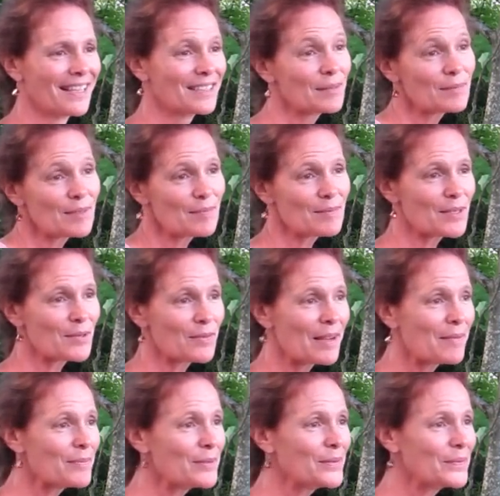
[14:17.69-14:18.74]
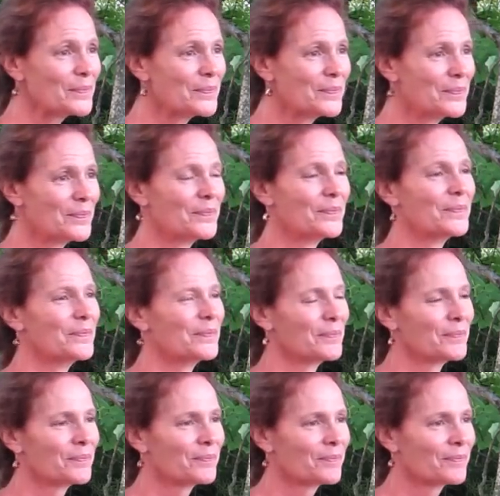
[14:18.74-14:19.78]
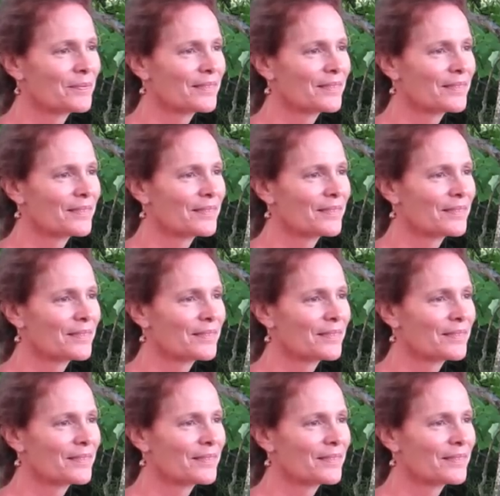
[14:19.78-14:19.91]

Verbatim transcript: Sometimes I ramble. No, it's good.